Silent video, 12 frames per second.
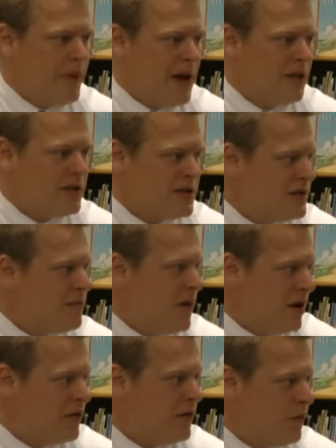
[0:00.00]
balanced
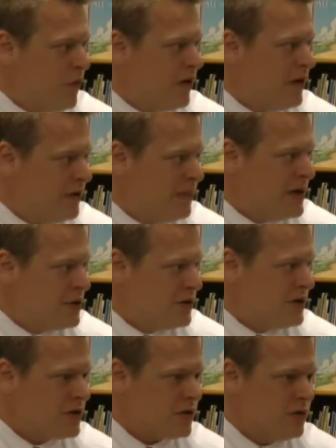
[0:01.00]
among the 4
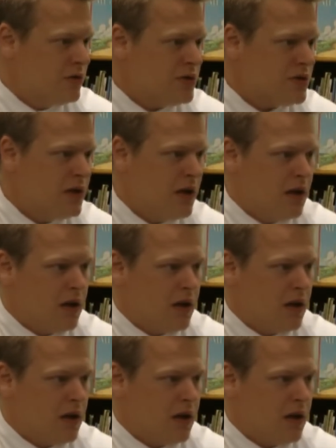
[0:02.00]
elementary schools.